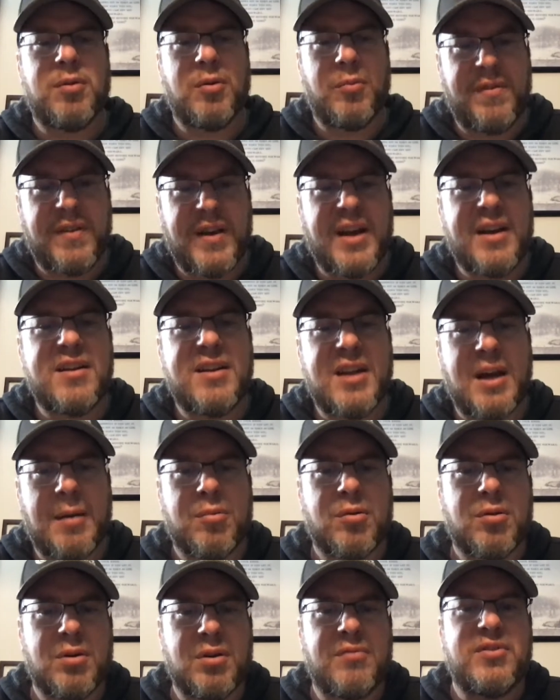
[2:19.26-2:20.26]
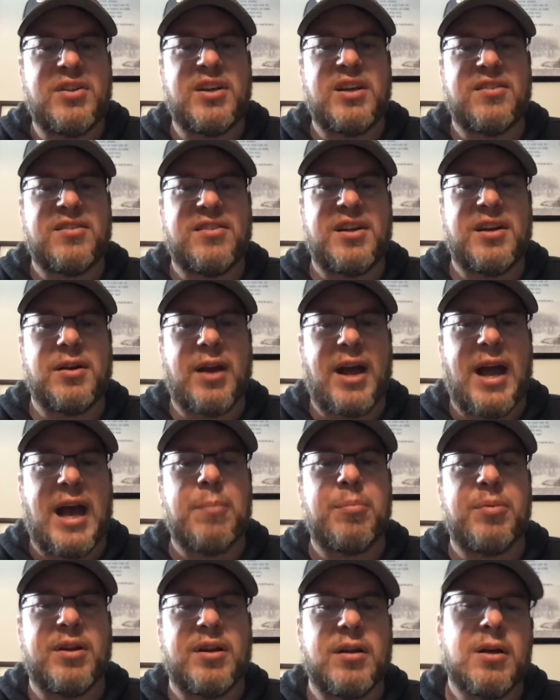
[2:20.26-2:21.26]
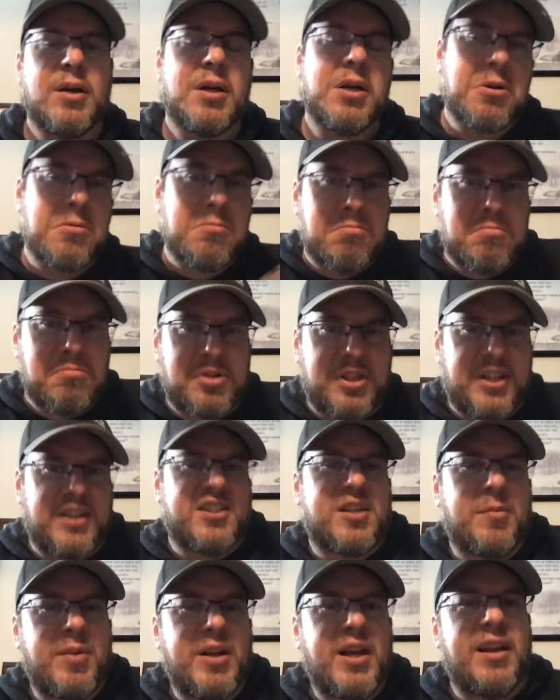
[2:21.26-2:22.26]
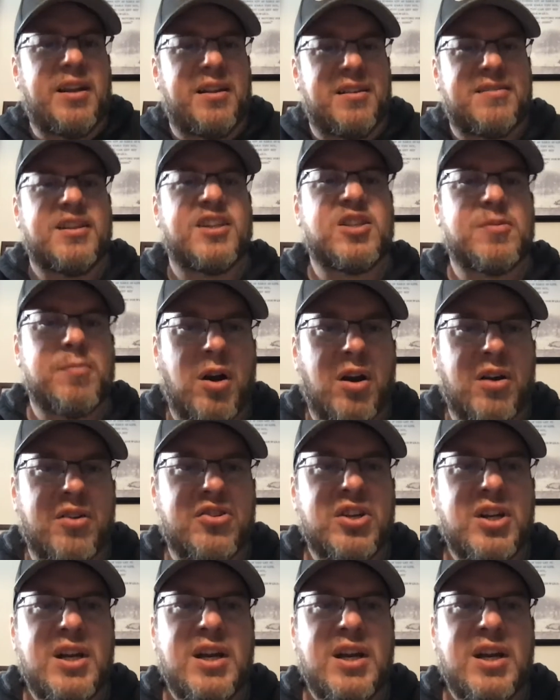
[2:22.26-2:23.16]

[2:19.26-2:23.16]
but we've had a number of these here happen since the beginning, since March.